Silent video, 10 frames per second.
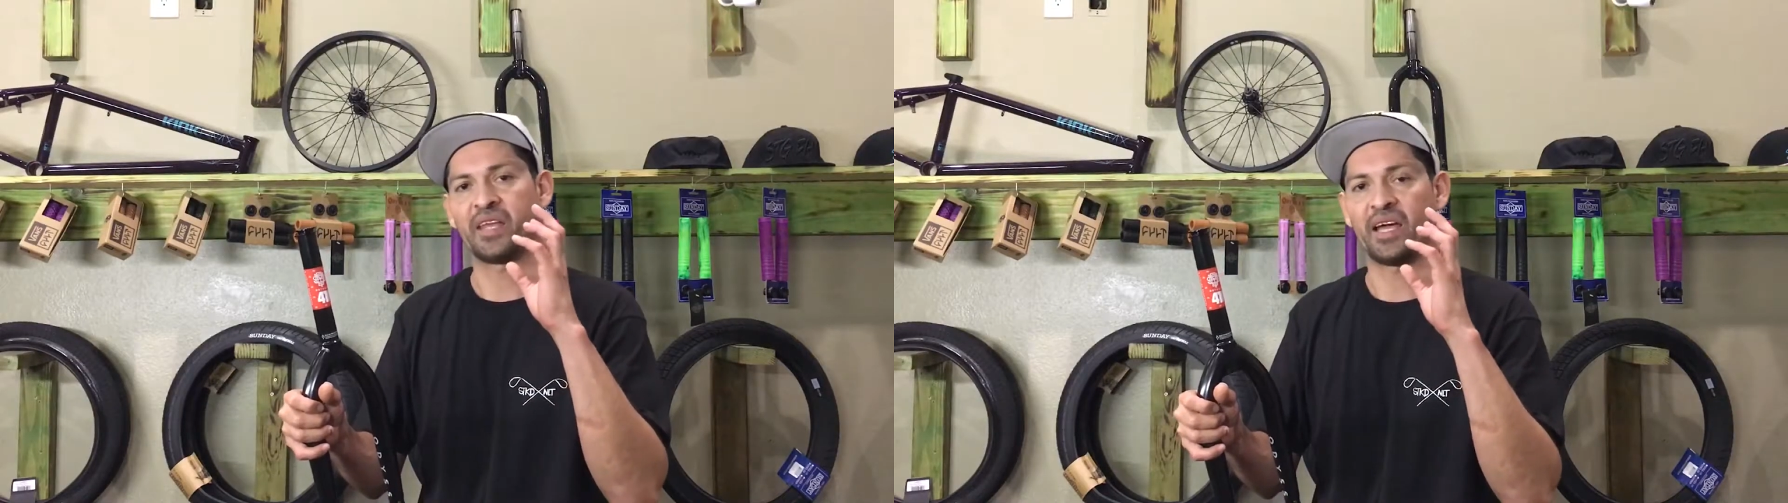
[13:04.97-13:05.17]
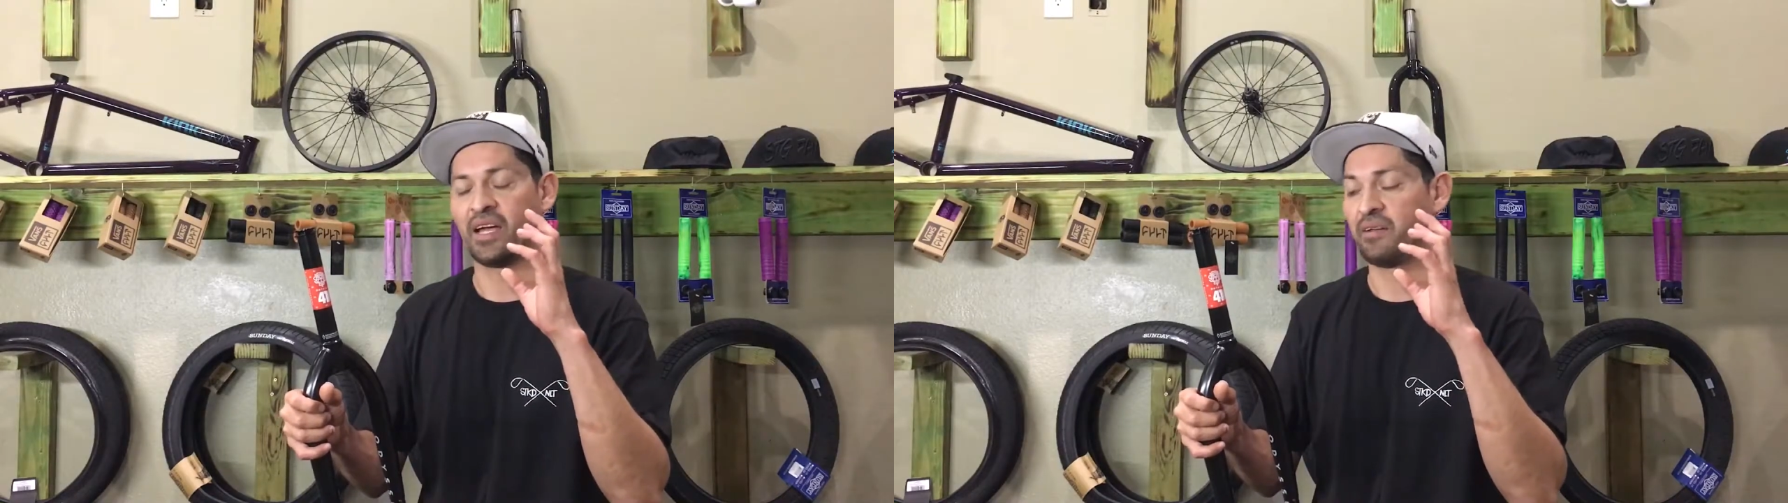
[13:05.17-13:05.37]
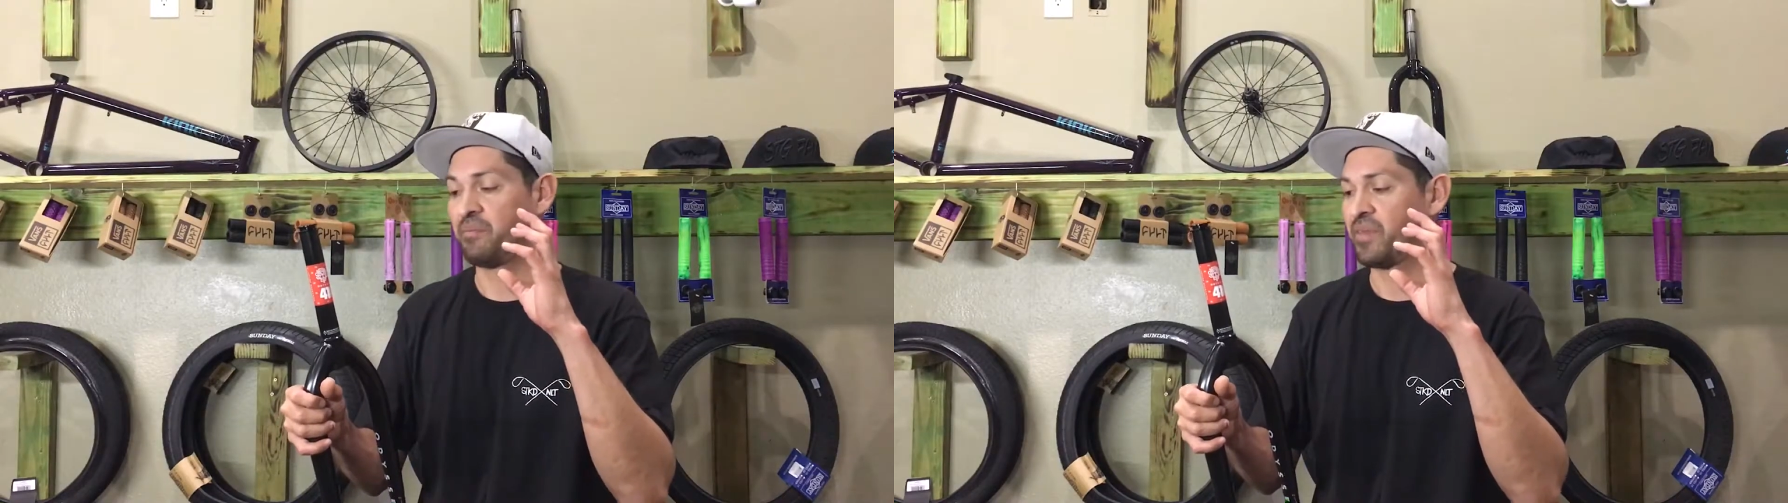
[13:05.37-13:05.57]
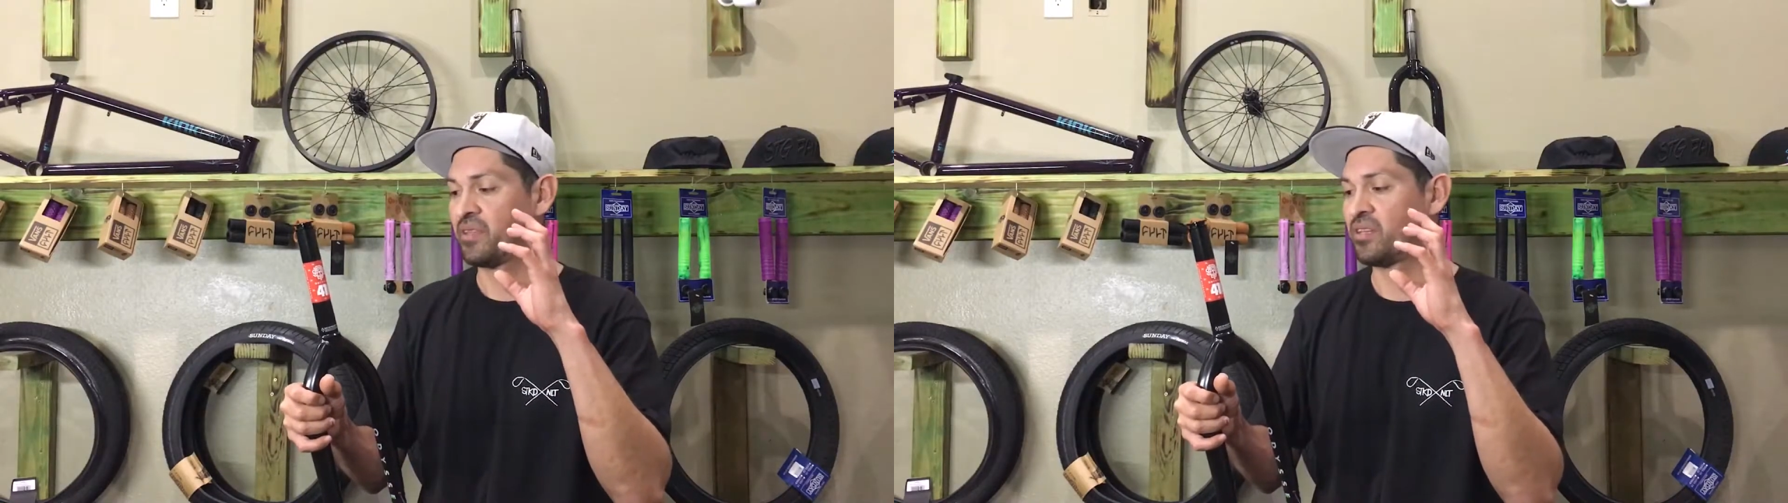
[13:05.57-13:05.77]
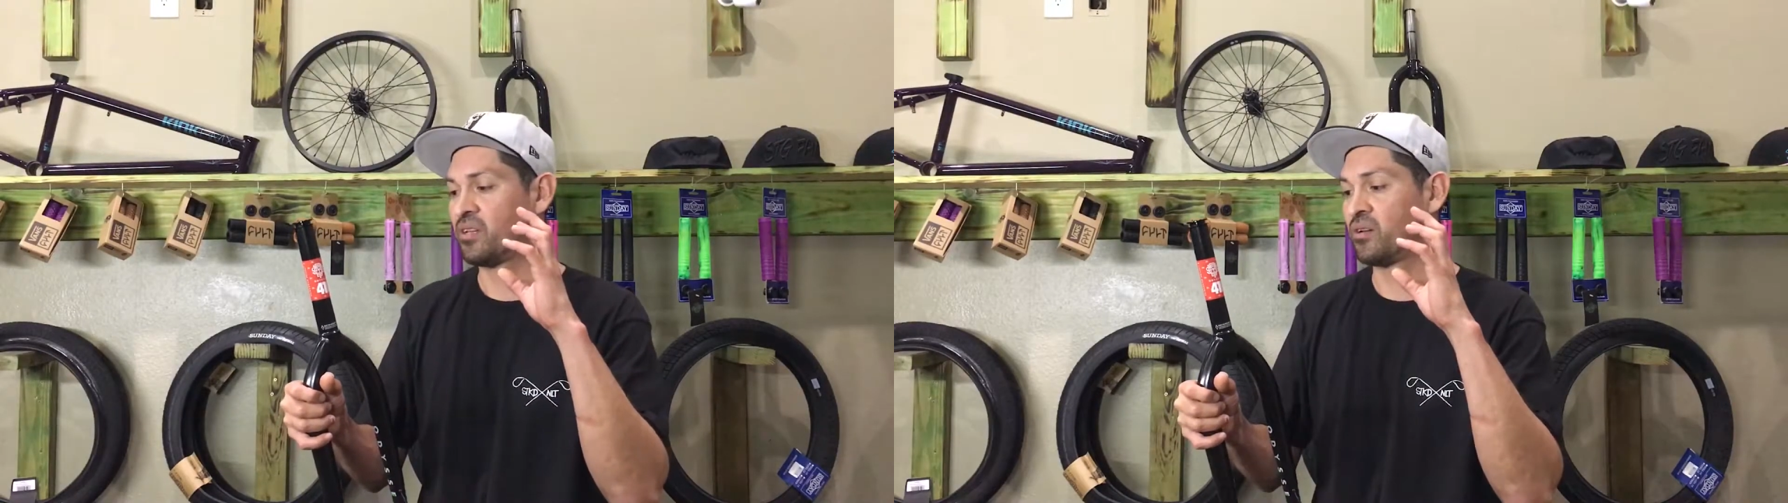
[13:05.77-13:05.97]
that
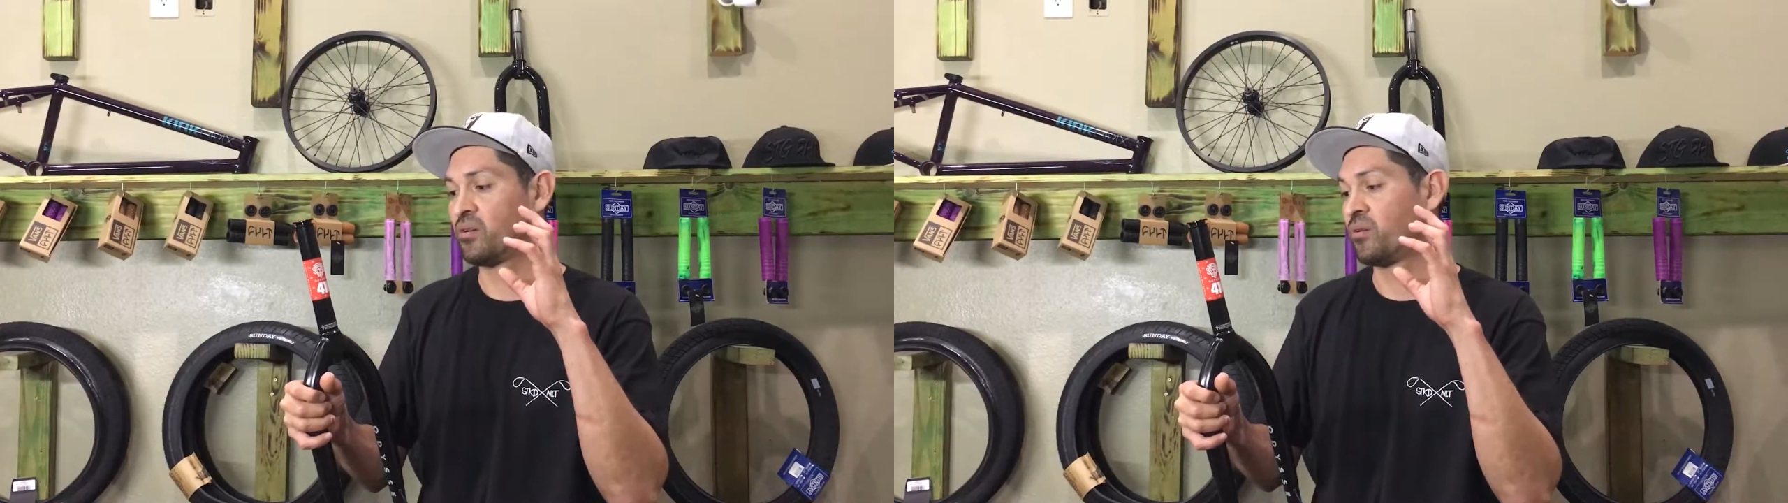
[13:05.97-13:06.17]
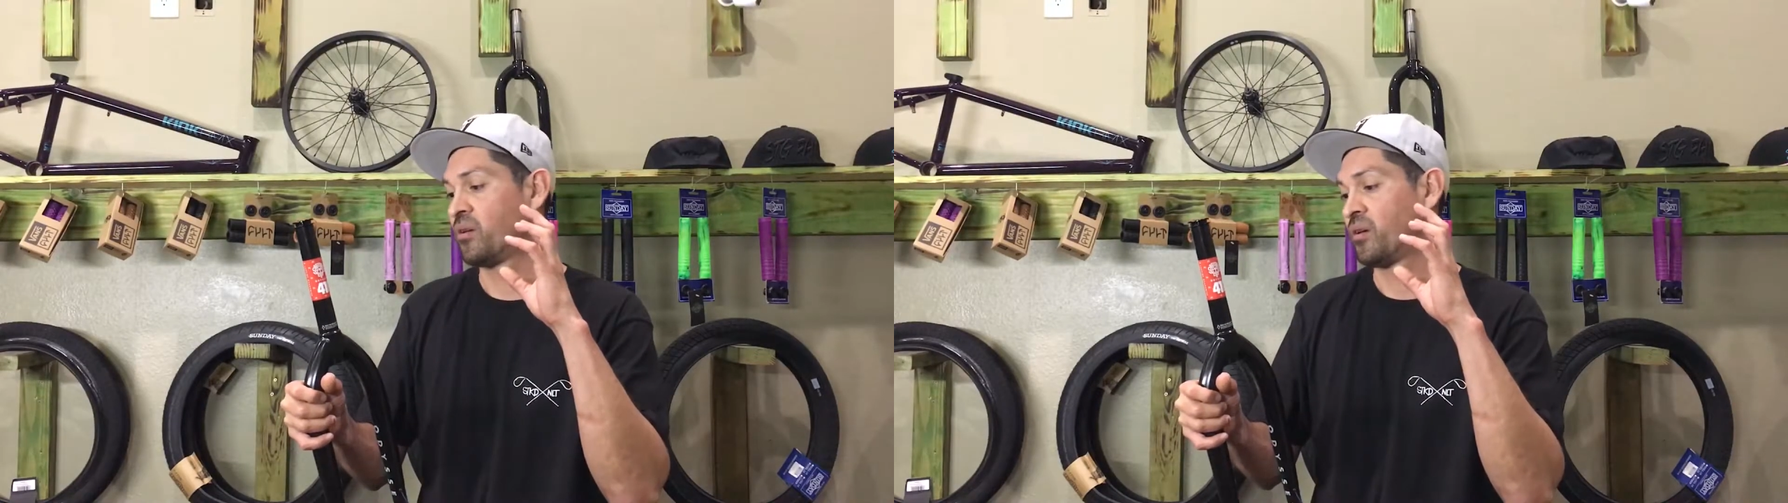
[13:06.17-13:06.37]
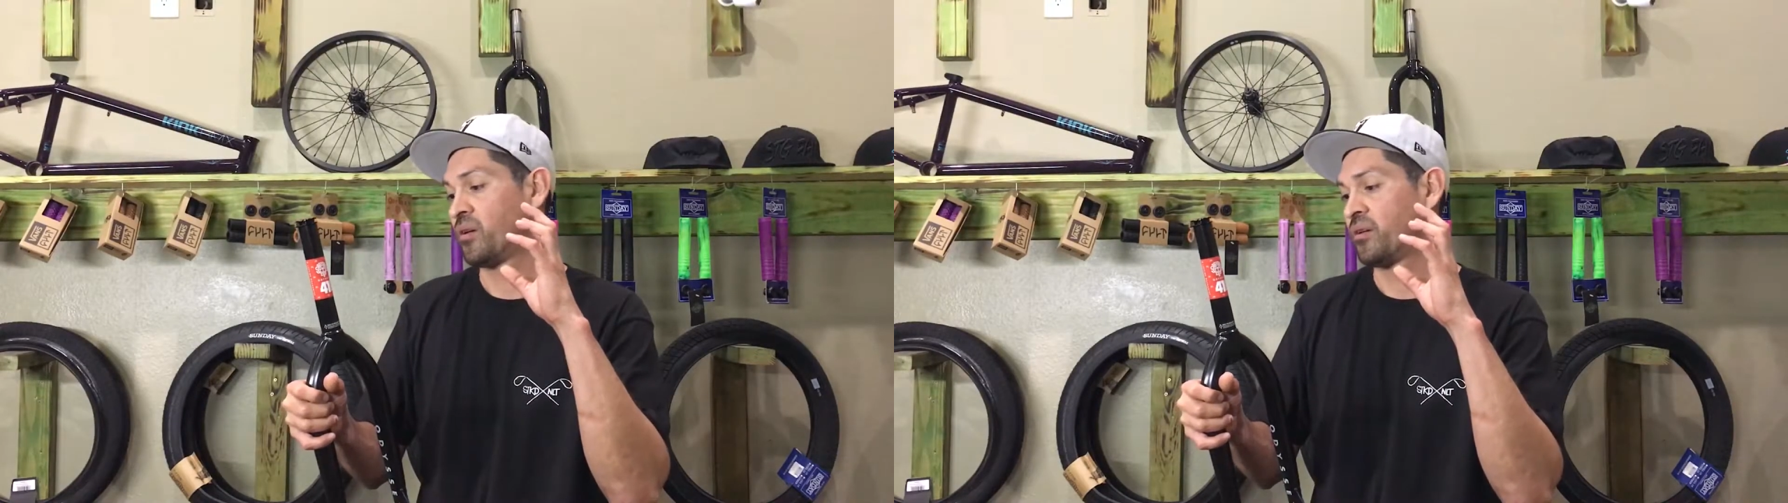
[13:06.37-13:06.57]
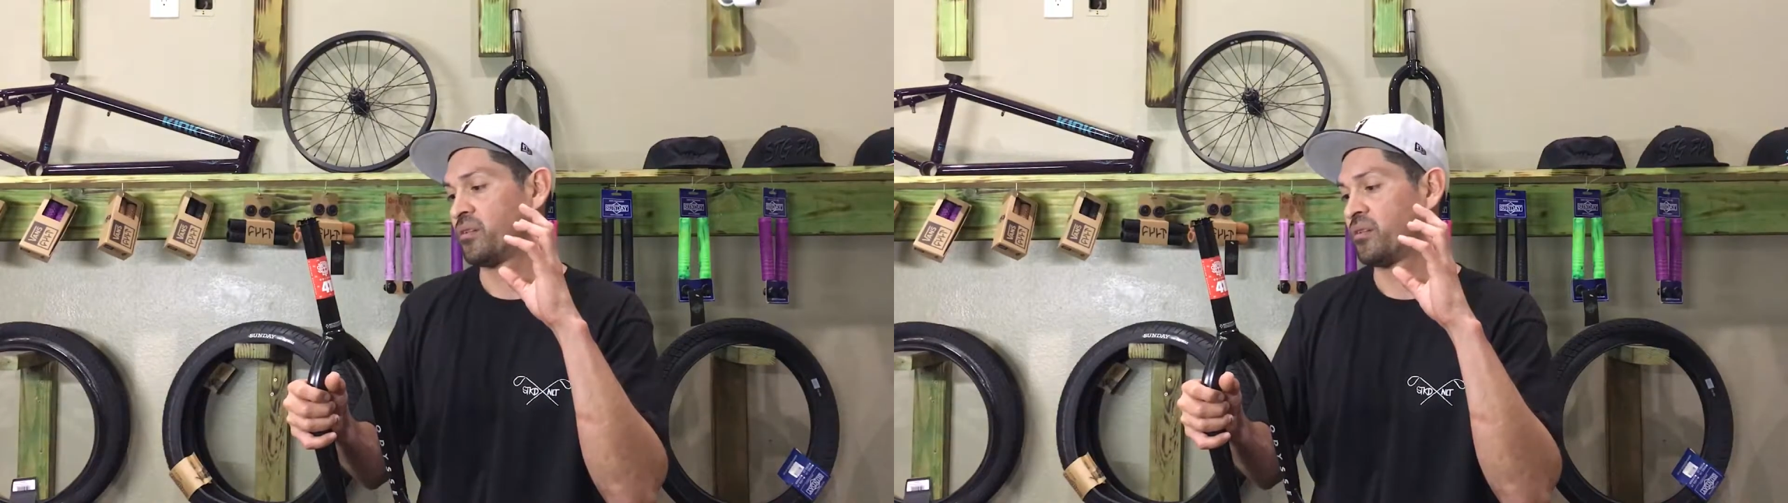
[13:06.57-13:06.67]
you